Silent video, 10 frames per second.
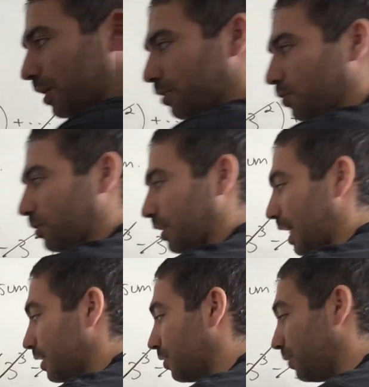I wrote the
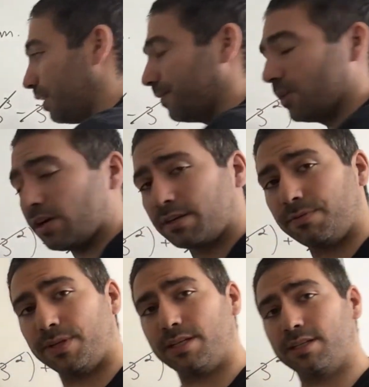last three. If you're not
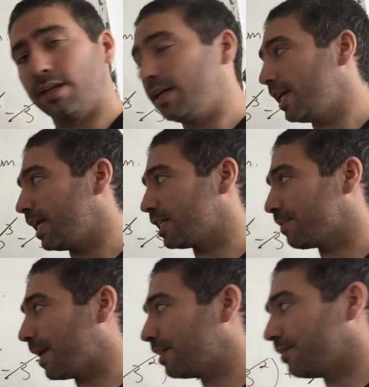convinced,
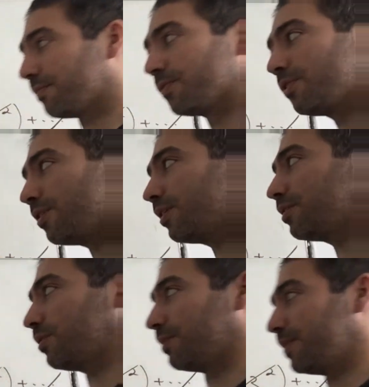expand it further
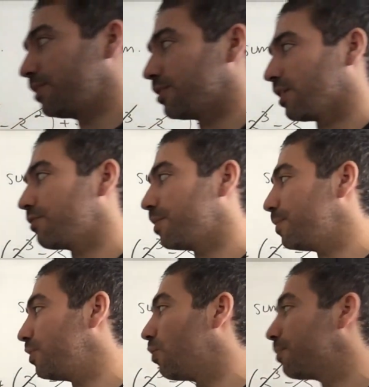to convince yourself.
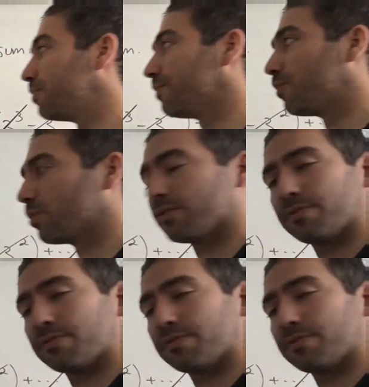Maybe go up to 4 or